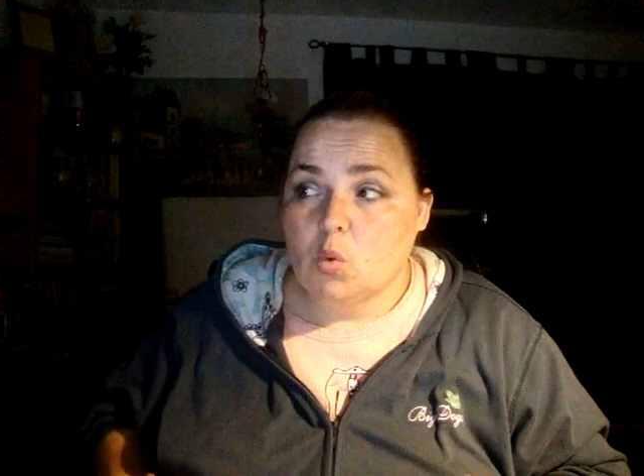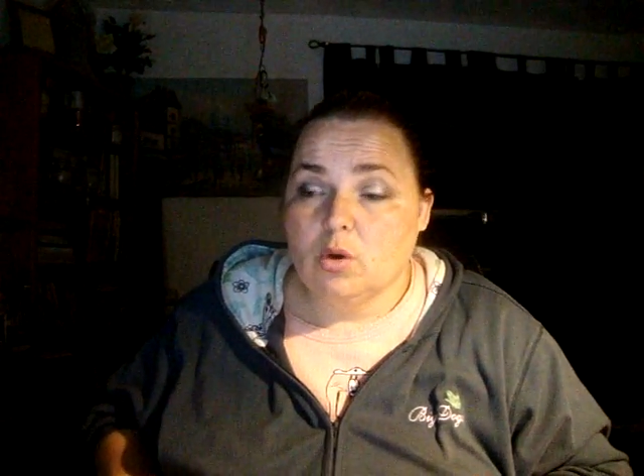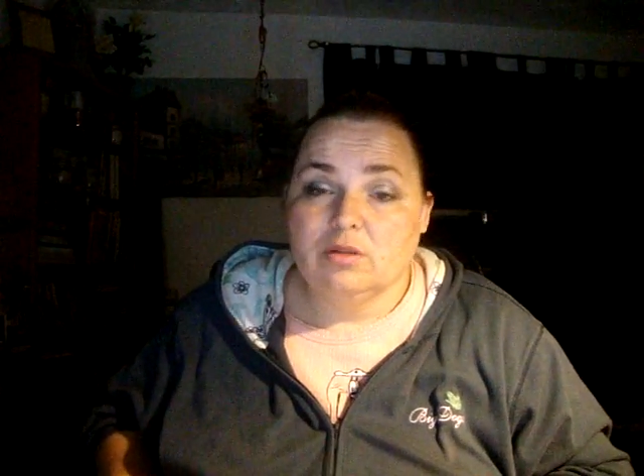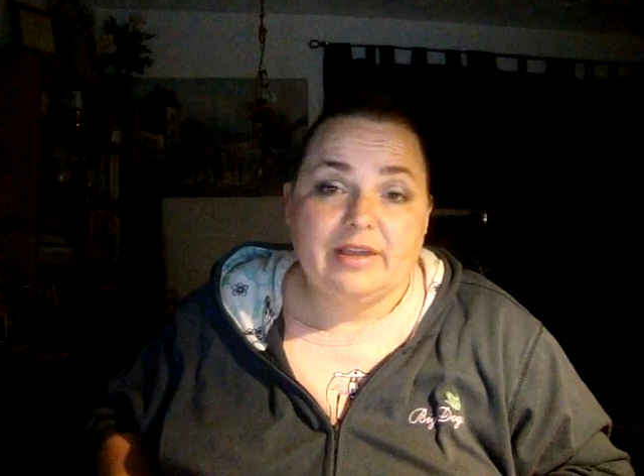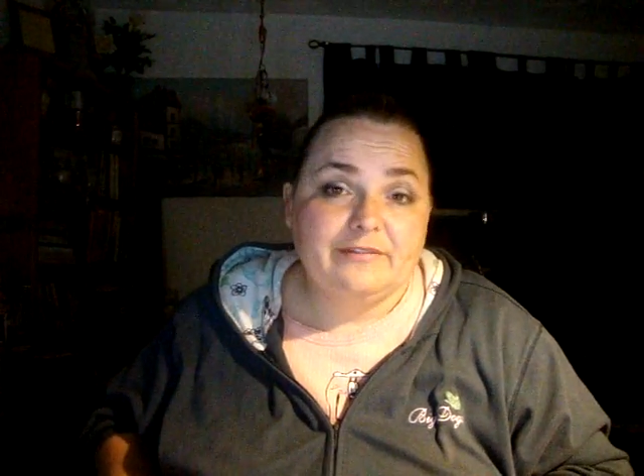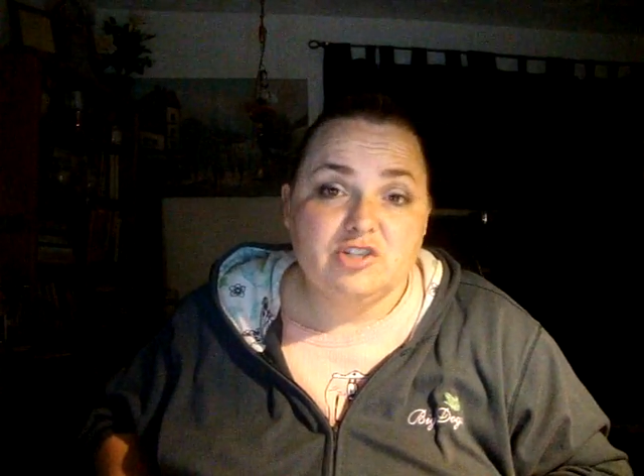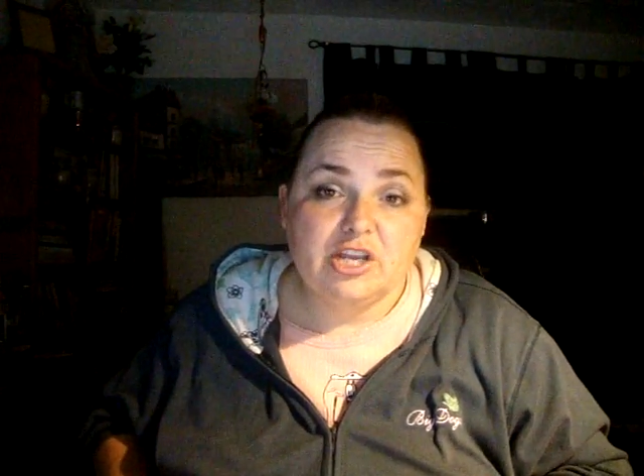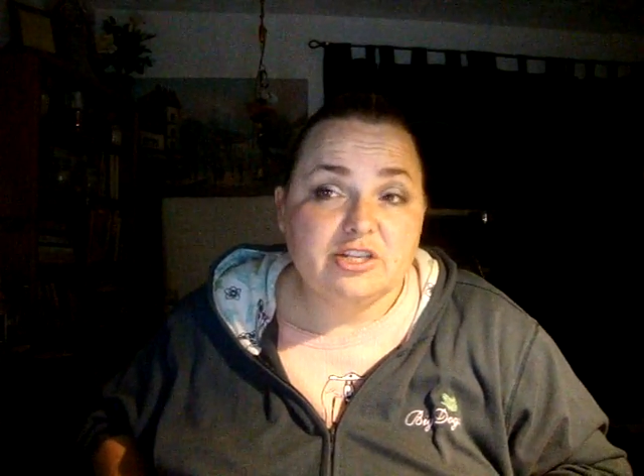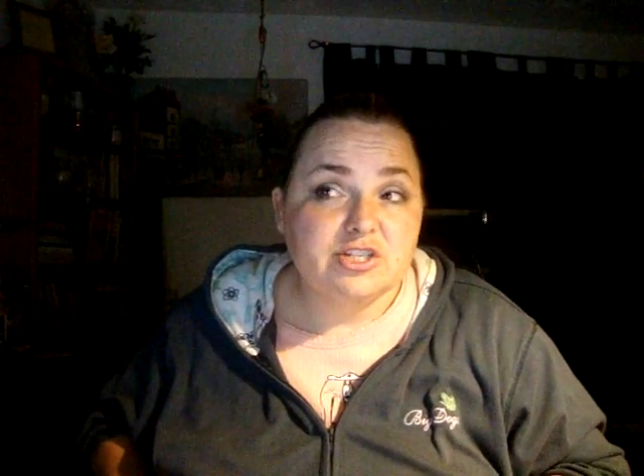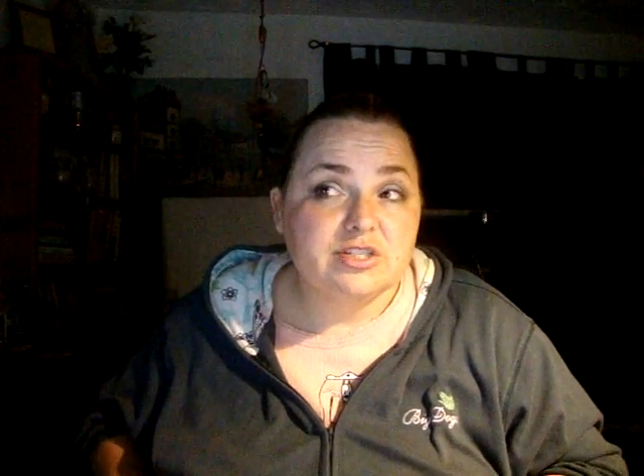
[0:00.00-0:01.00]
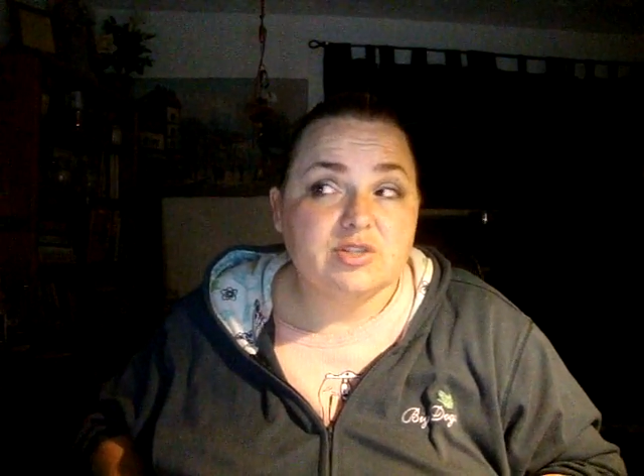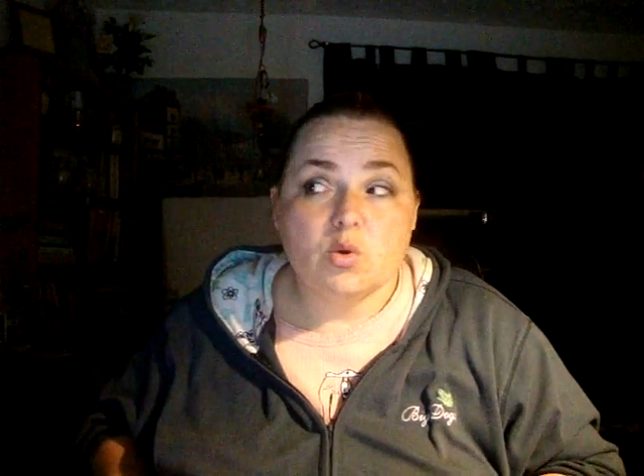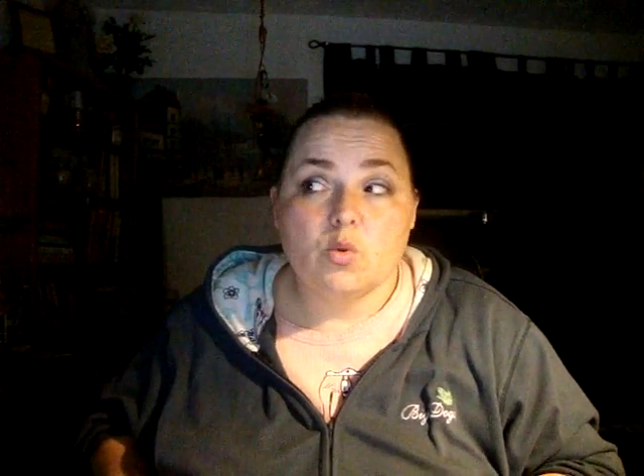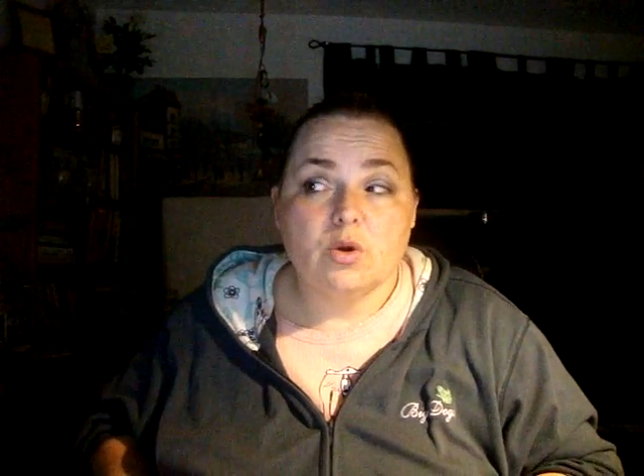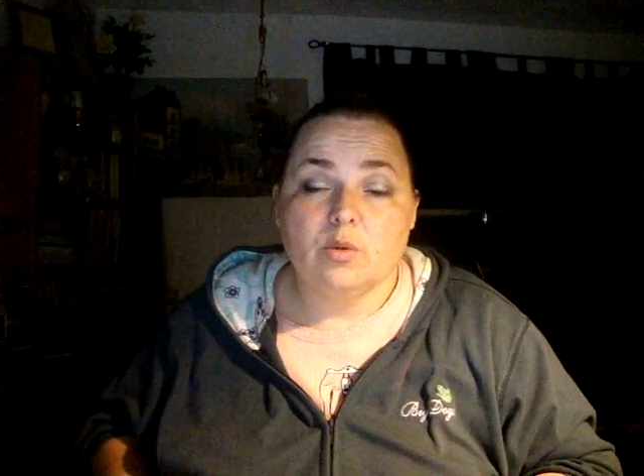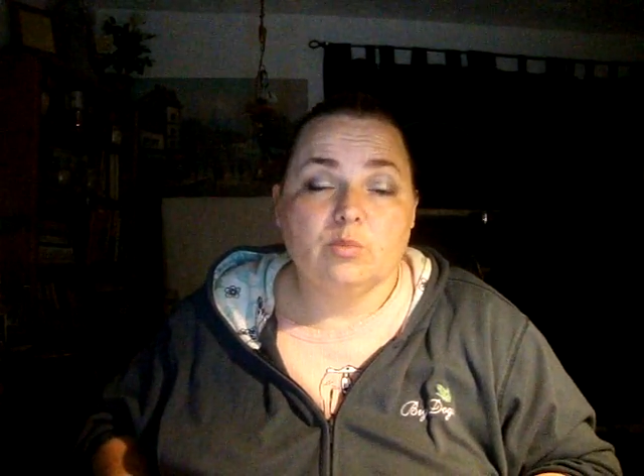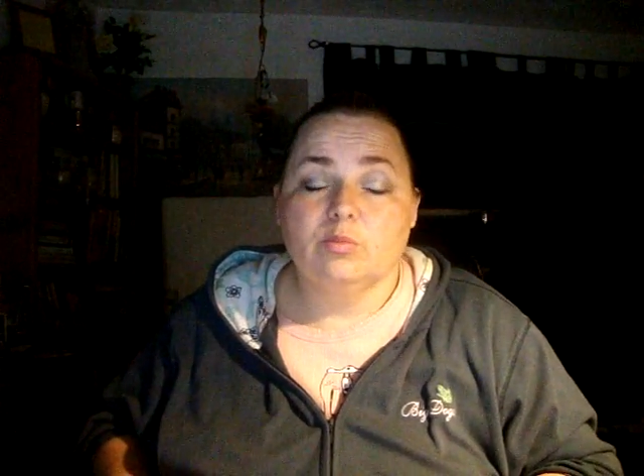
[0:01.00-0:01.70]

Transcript: or life changes or